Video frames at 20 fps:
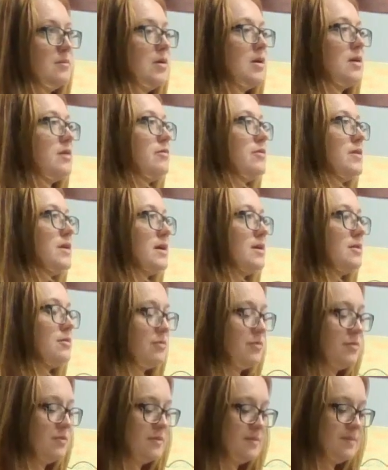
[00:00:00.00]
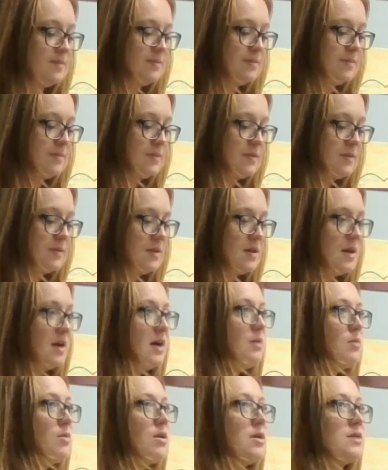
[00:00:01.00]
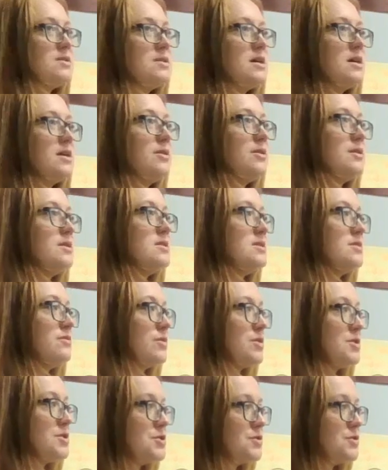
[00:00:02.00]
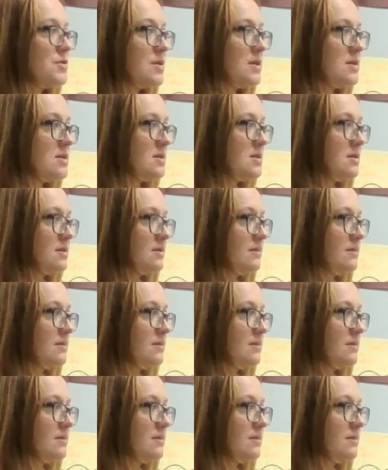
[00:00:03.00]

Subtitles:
Part 5. I walk down a different street.